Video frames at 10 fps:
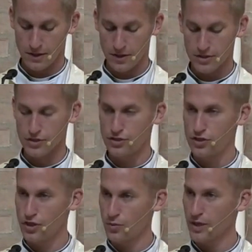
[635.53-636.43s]
Courage is
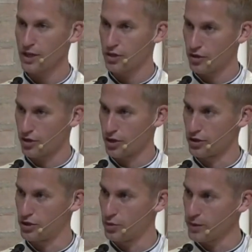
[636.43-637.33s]
doing
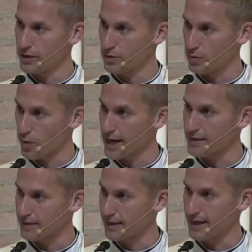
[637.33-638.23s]
good, doing the
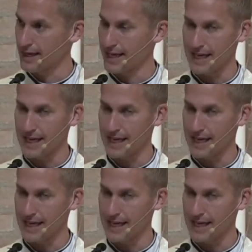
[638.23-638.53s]
right thing,